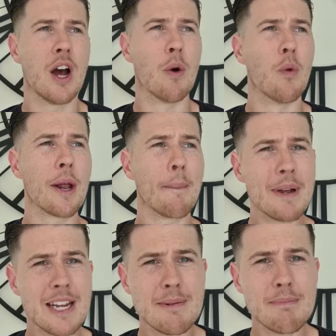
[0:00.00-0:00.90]
And what I
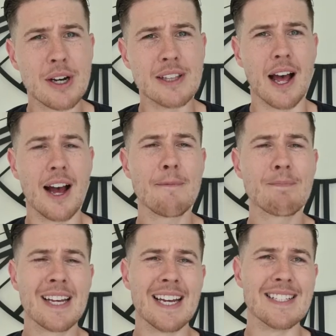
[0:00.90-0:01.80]
mean by
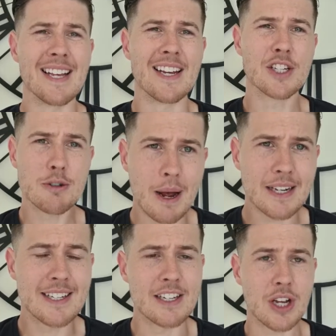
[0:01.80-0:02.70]
that is they
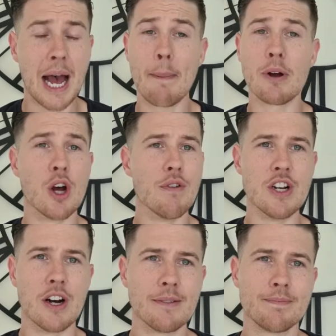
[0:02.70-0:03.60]
expected it to happen
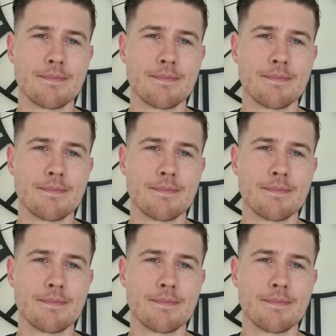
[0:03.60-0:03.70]
overnight,